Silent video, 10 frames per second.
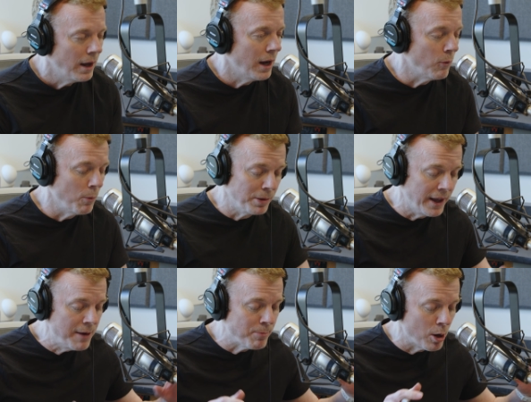uh, we'll
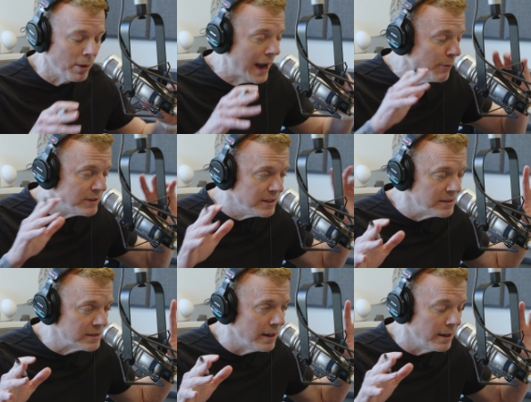play Purple
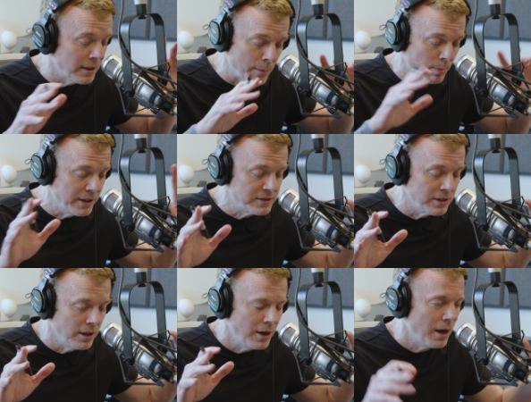Irises uh, in a couple minutes
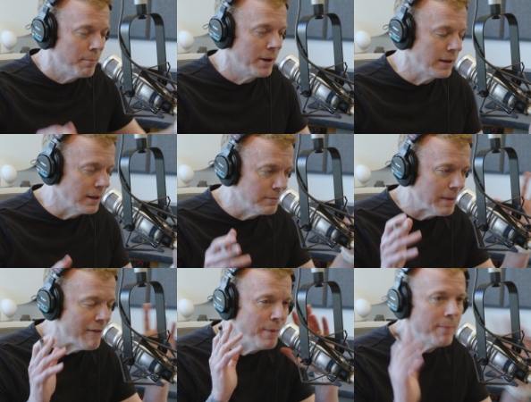here. But yeah,
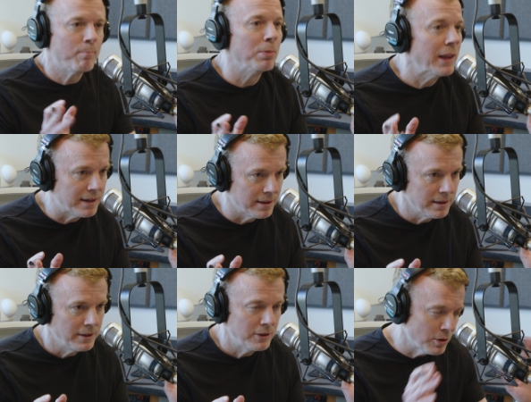I've met
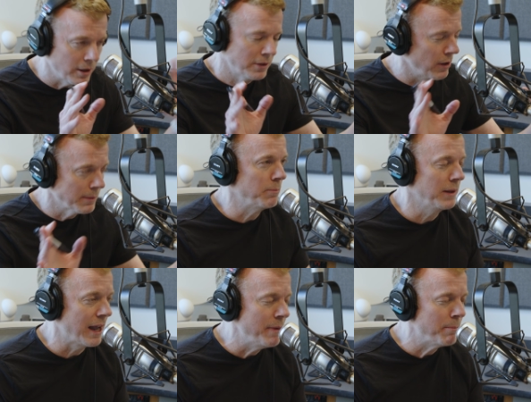Blake. You talk talking about
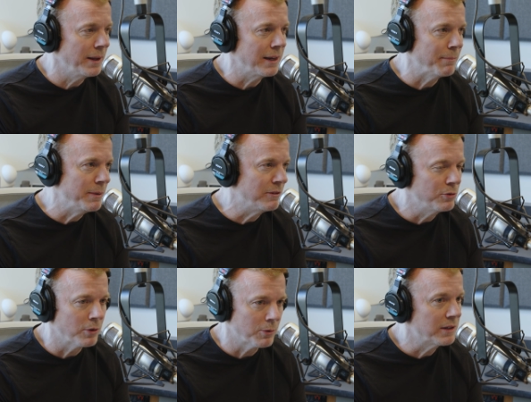Blake. I've met Blake maybe
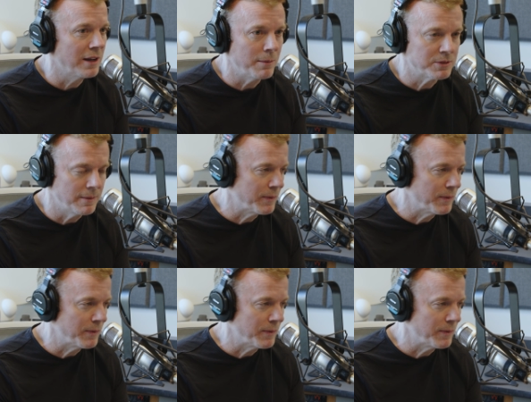two or three times,